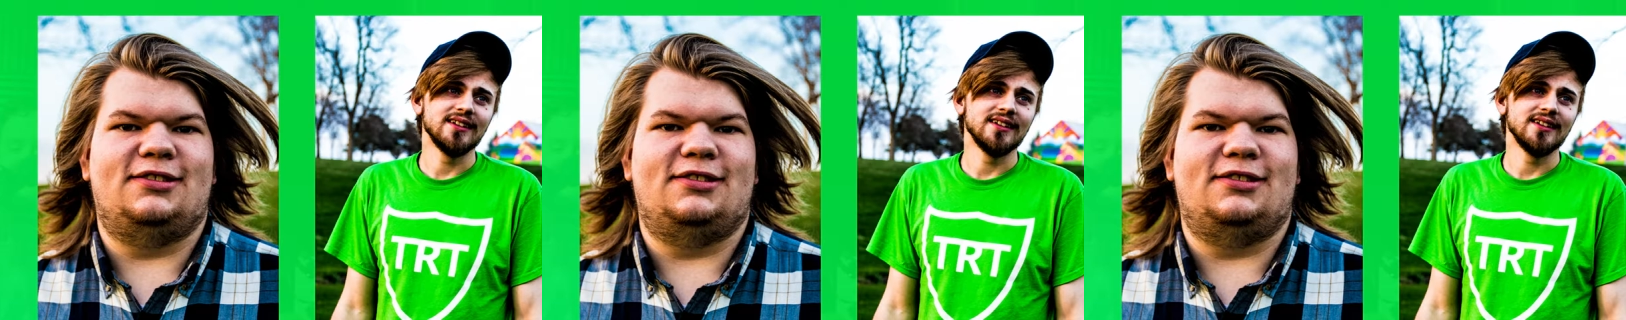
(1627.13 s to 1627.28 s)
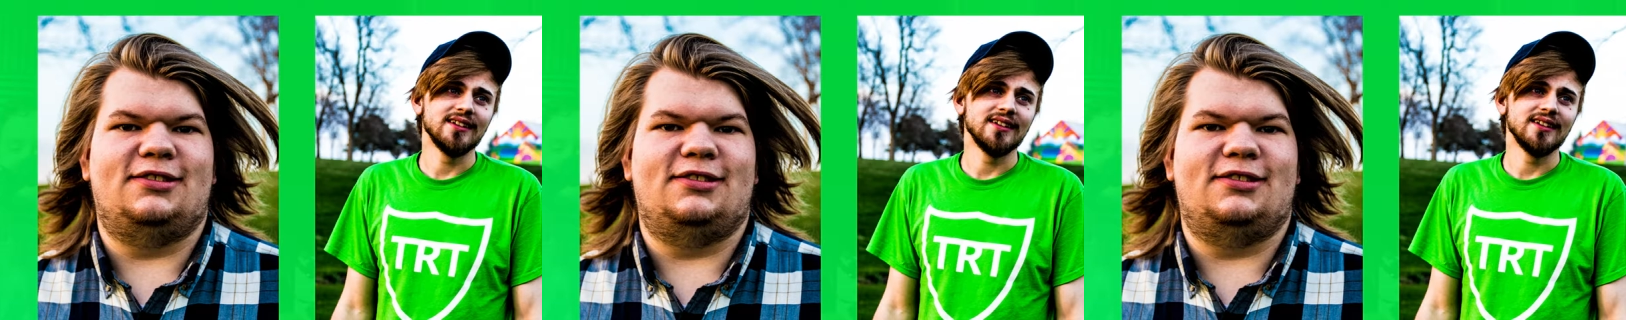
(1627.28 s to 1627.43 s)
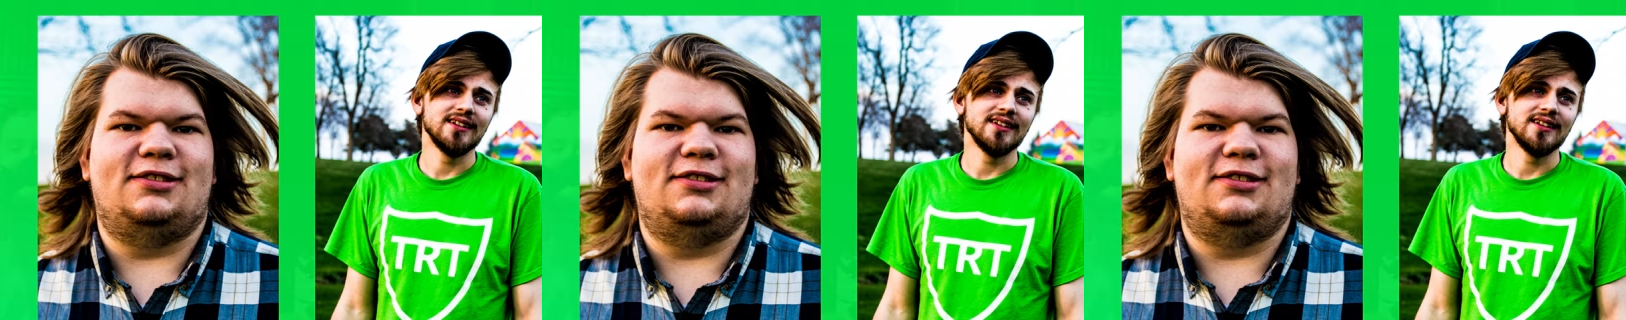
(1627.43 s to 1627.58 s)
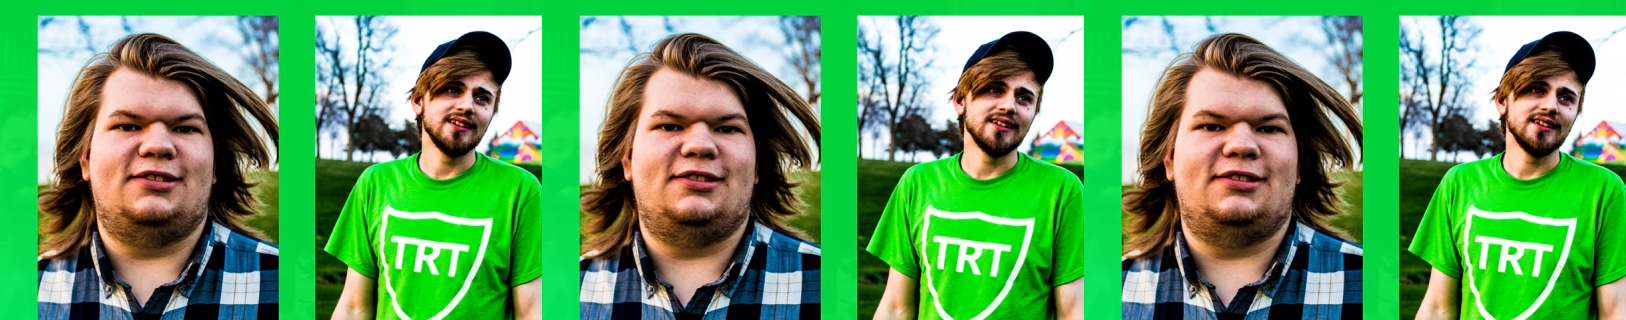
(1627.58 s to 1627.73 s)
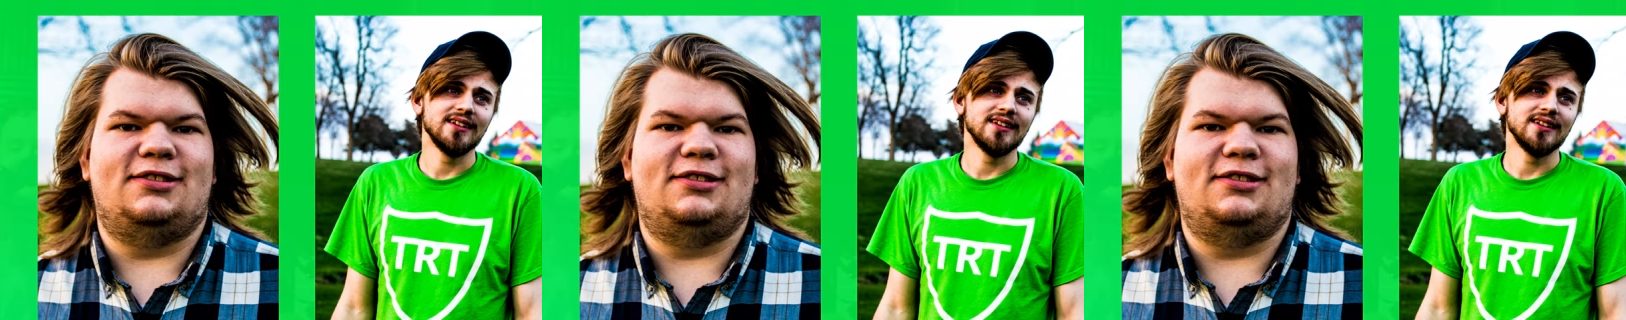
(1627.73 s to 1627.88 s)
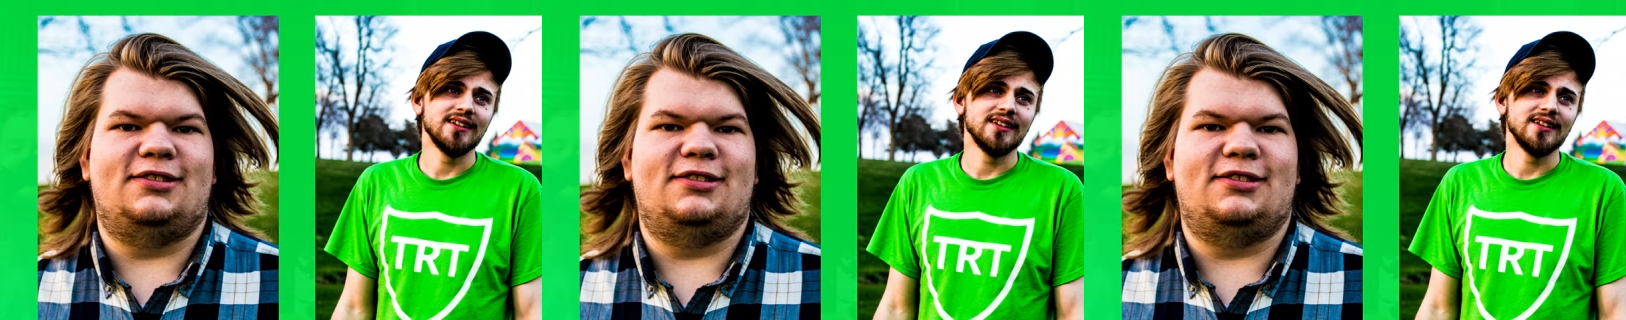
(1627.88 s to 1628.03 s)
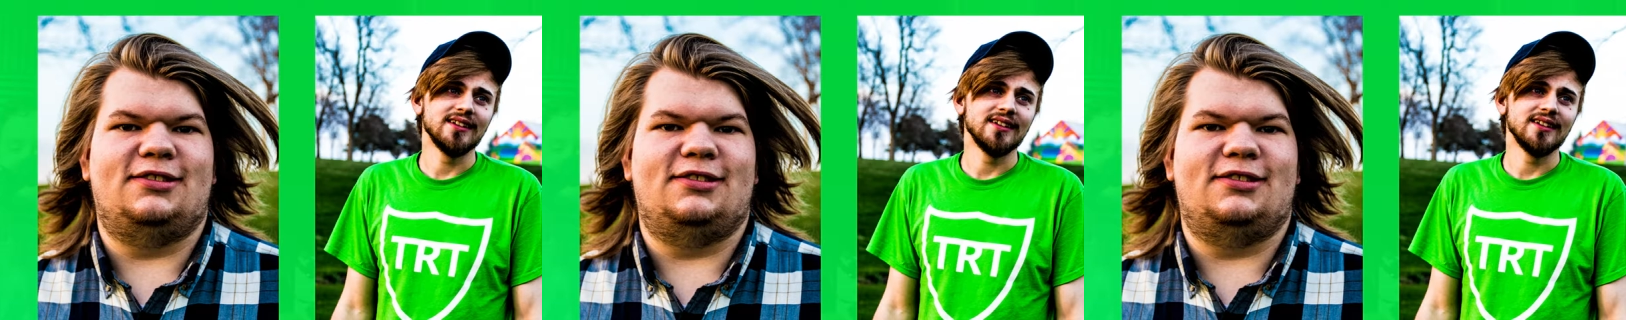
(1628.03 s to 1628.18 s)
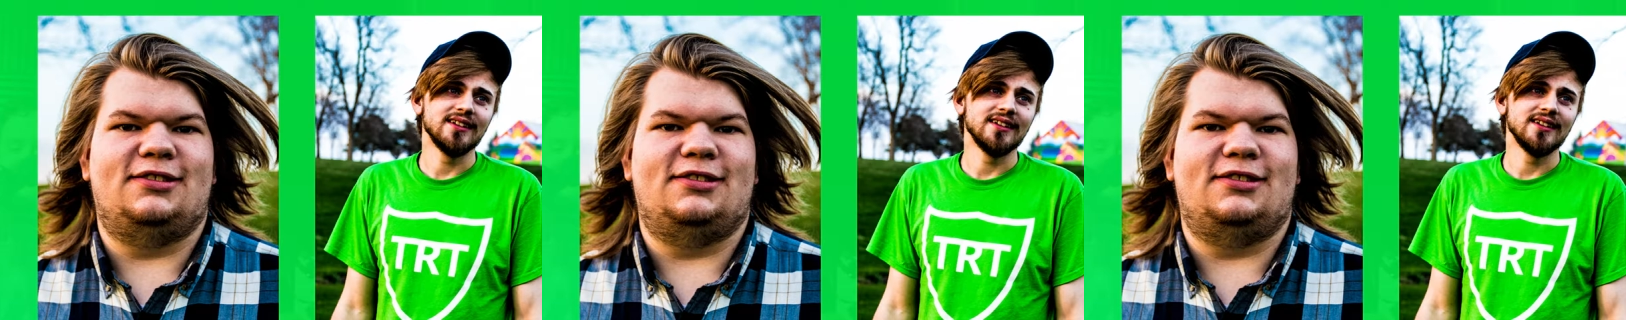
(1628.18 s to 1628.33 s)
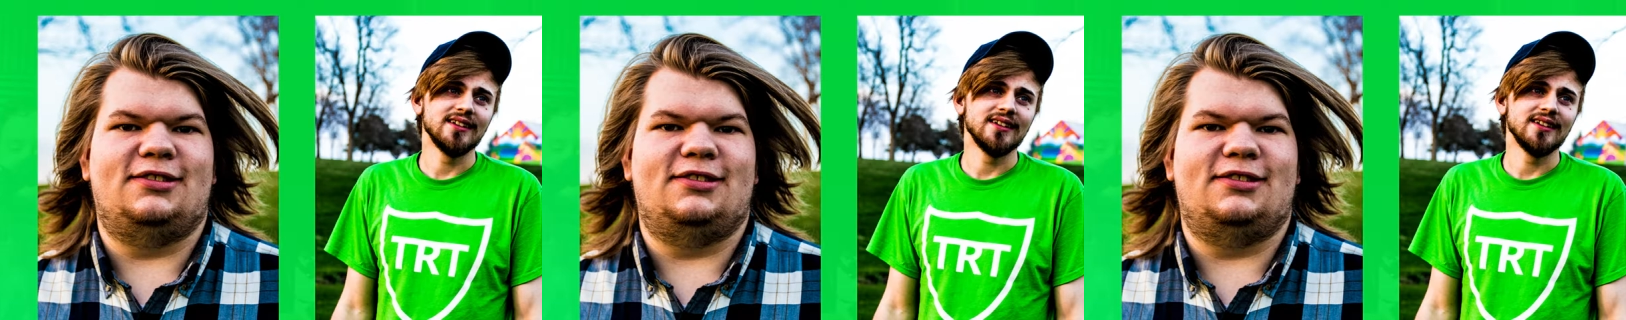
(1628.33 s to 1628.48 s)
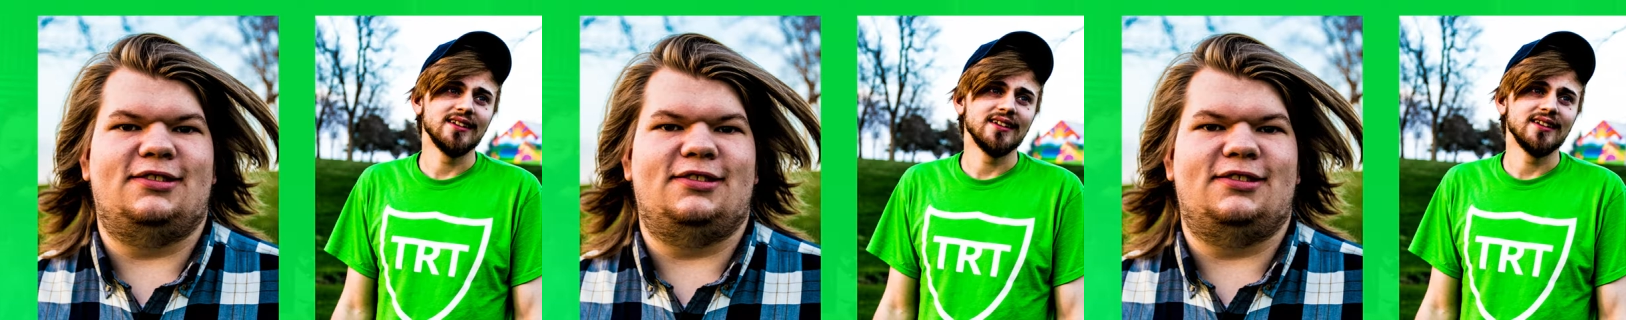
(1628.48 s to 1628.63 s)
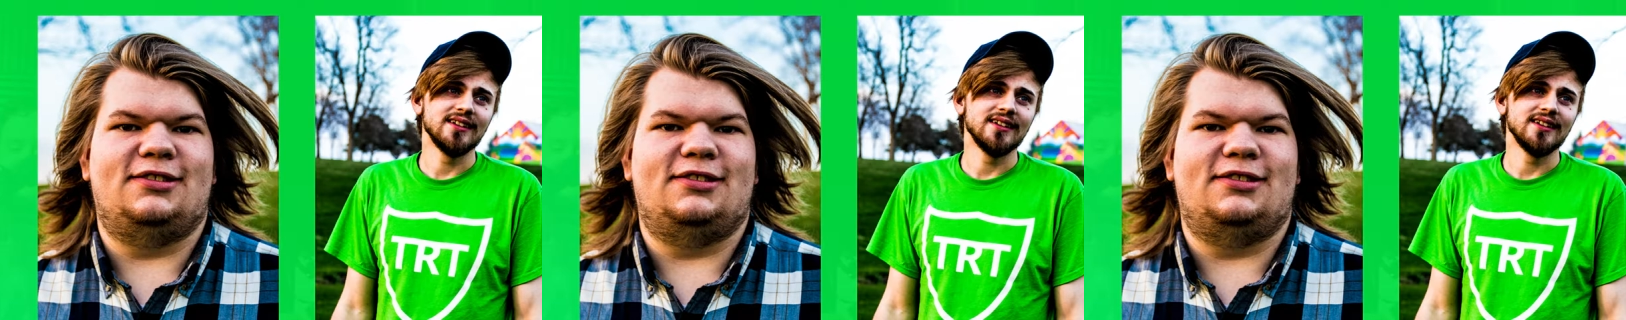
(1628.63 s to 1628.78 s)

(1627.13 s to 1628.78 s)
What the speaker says: Nobody speaks.